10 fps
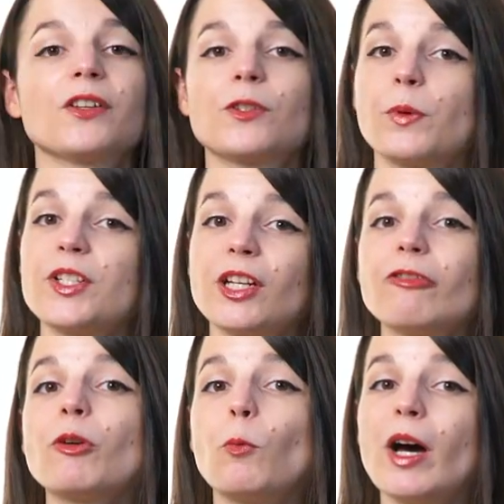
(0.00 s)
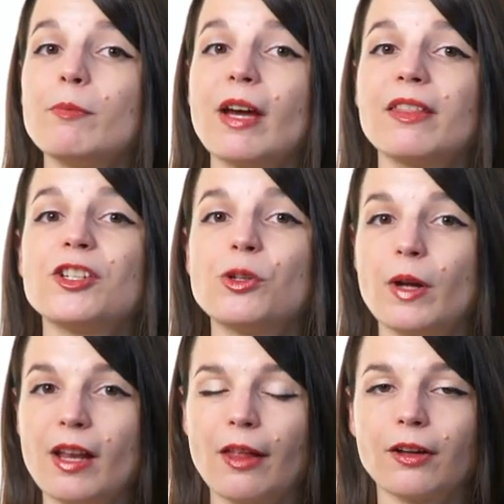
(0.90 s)
Switching from one method to
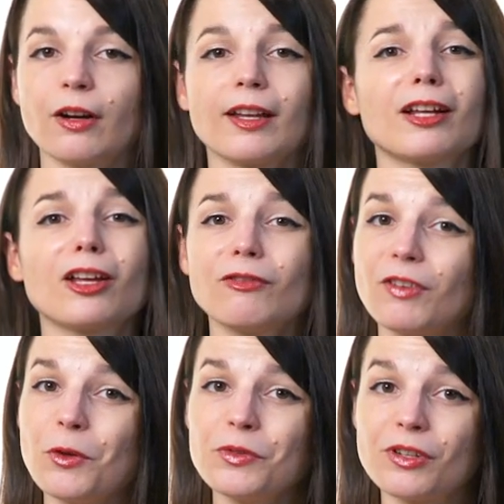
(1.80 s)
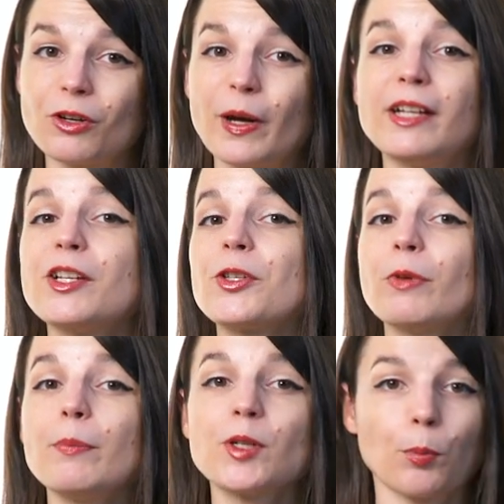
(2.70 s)
another can confuse you and
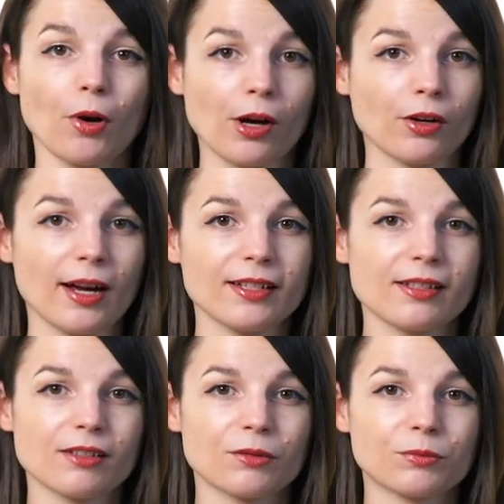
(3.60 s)
disrupt your progress.